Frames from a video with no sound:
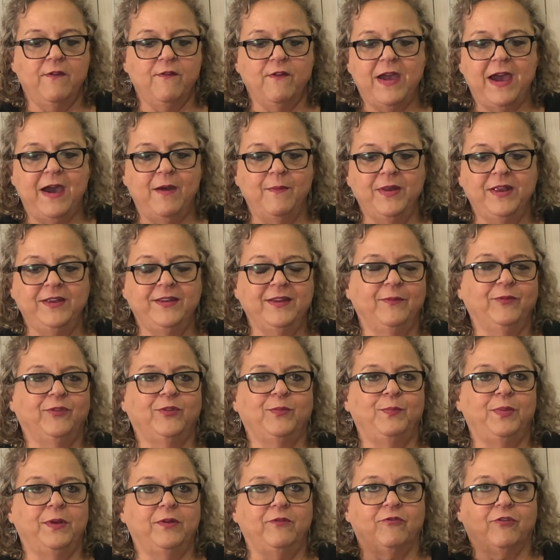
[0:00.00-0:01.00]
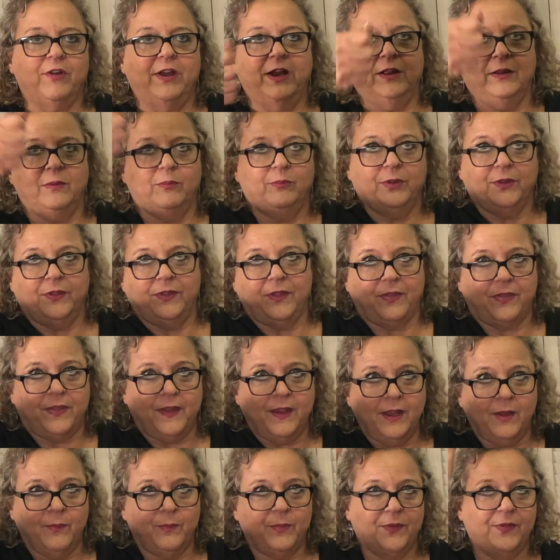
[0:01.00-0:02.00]
how many times have Ben Franklin put the
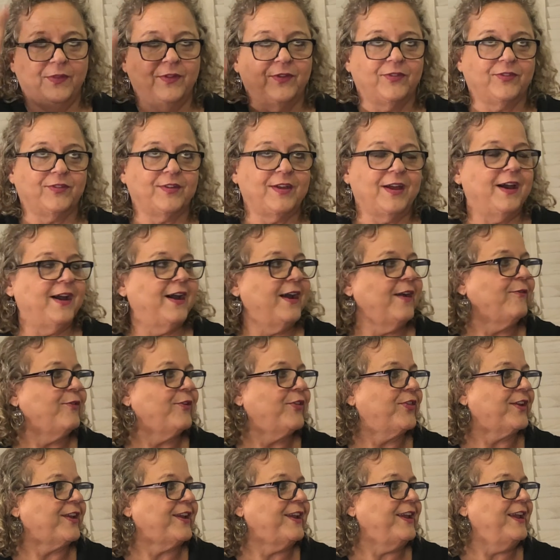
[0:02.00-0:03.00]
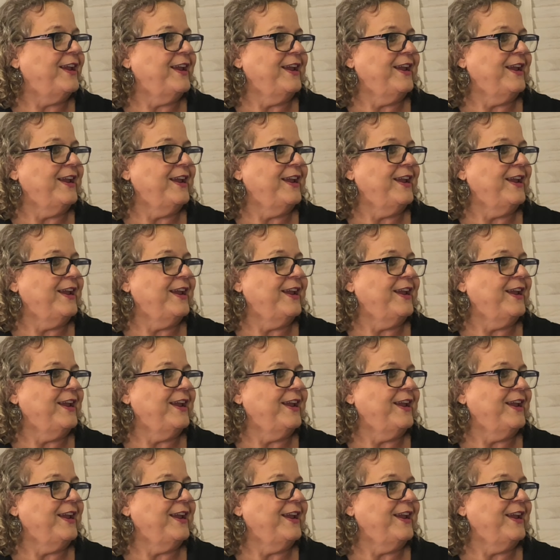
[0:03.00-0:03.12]
thing up in the sky with the key?